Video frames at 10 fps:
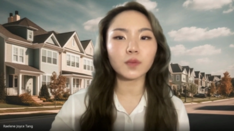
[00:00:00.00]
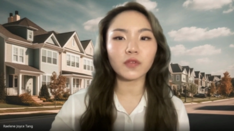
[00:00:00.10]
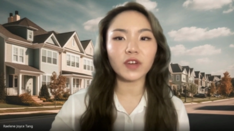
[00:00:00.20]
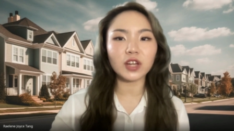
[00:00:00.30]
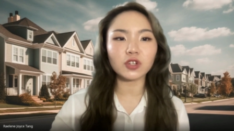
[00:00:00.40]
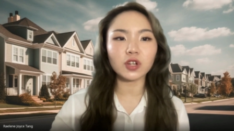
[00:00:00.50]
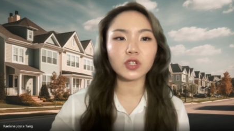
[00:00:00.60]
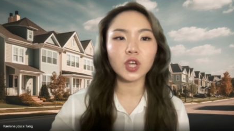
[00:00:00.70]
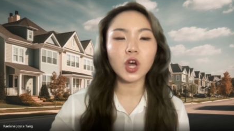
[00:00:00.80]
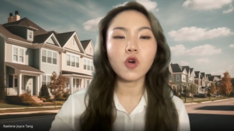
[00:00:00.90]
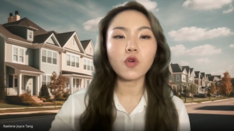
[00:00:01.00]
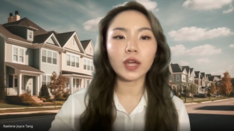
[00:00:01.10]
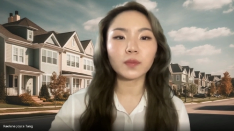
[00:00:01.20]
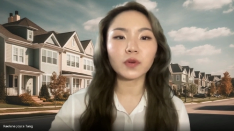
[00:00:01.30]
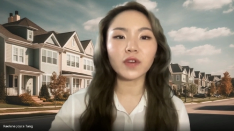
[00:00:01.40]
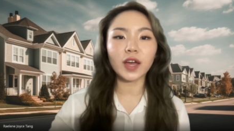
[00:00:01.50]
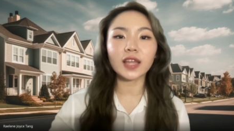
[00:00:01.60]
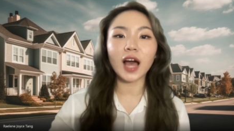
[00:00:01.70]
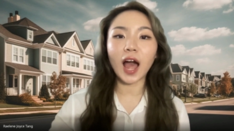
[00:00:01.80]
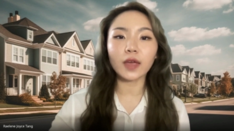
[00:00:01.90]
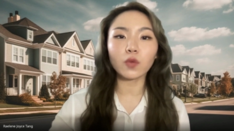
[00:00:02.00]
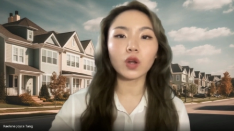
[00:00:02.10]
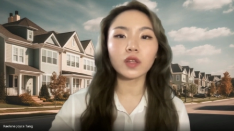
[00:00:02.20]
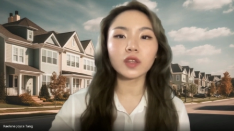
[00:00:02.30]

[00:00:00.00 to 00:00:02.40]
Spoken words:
professionals who can provide high quality